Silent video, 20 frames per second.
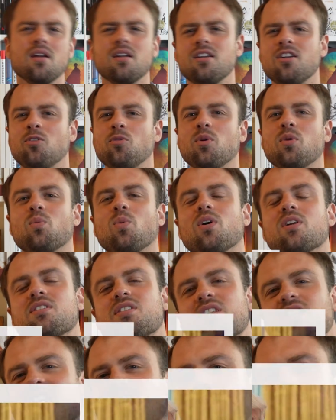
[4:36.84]
No one wants
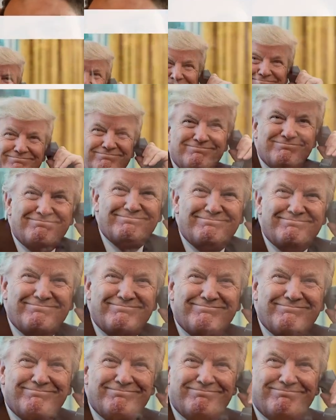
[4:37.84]
to keep going
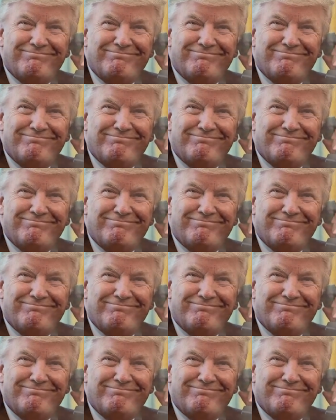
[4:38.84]
forever.